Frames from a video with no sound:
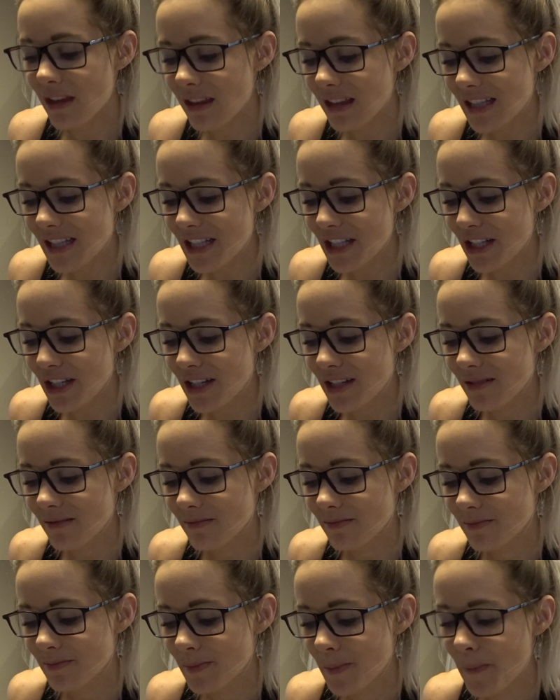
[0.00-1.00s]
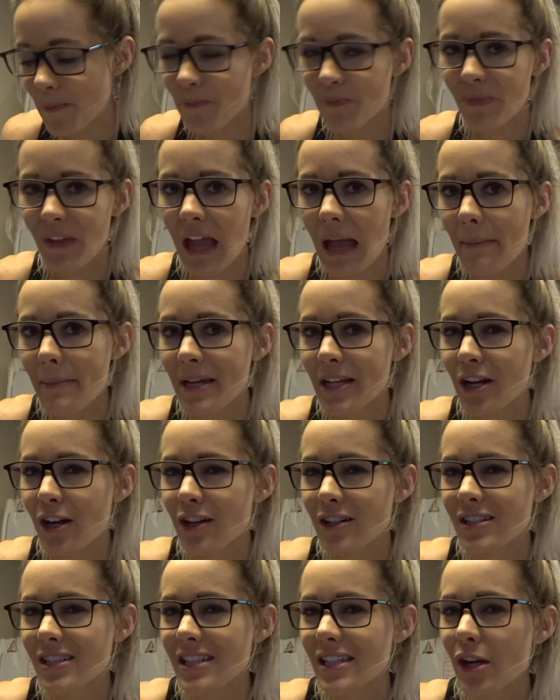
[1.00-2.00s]
That's good. I mean,
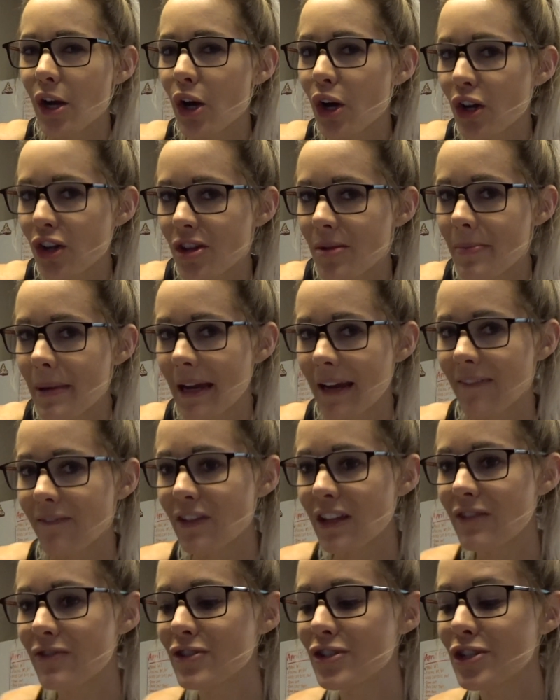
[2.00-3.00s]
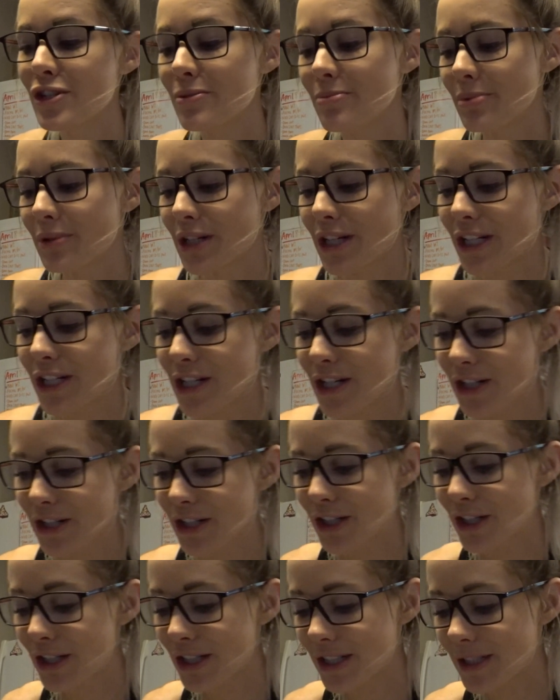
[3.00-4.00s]
honestly, all the bang flavors are pretty darn
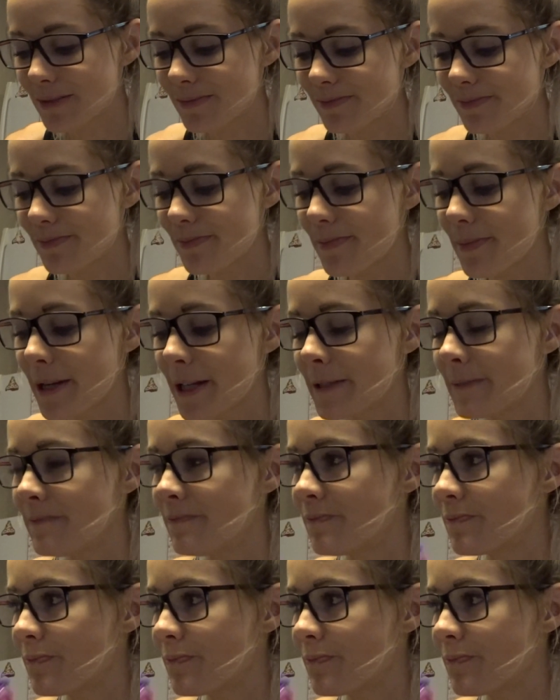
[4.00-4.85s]
good, but